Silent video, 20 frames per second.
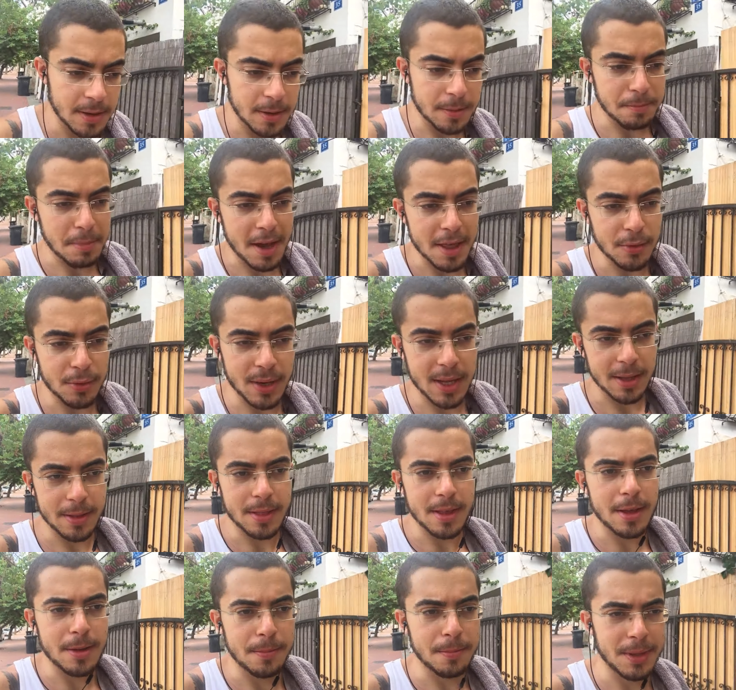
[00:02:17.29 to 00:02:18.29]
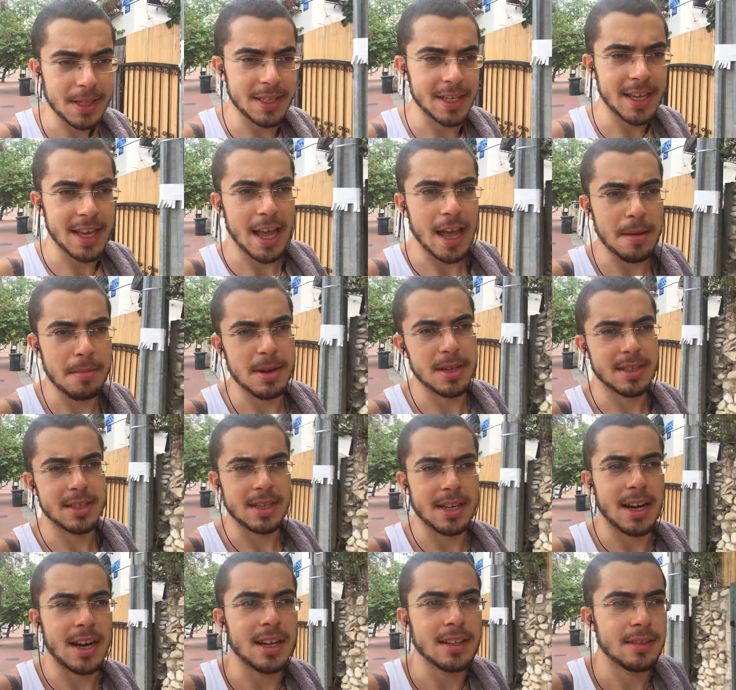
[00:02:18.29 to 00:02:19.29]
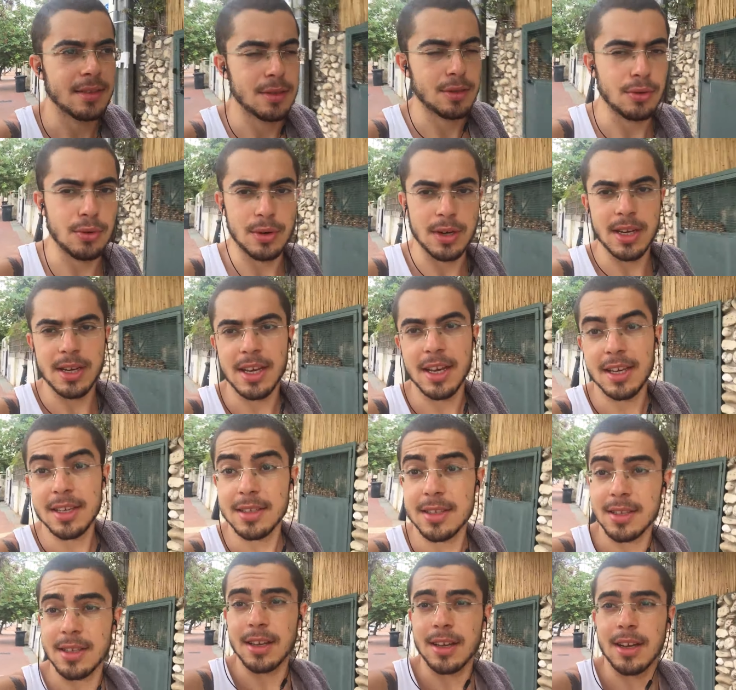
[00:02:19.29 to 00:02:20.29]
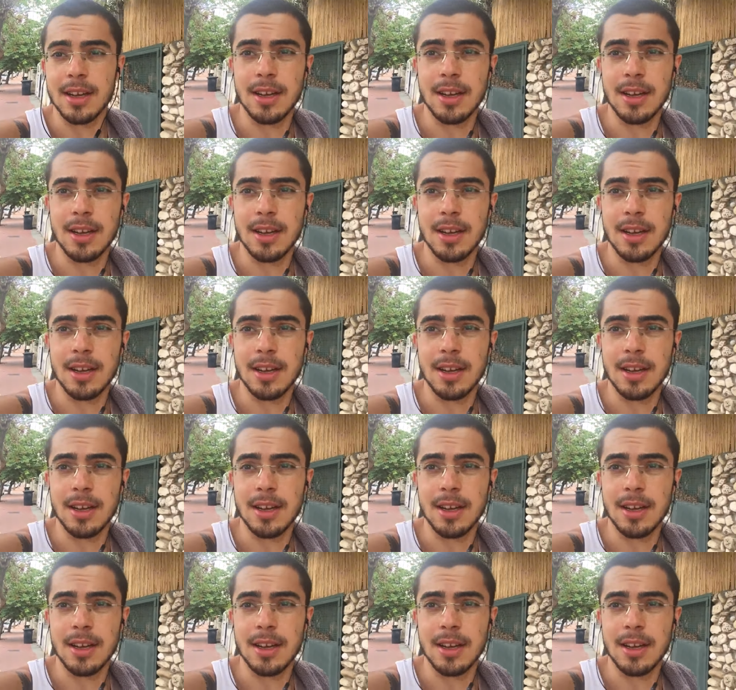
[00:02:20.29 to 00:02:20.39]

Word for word: By the way, building a habit is not 30 days.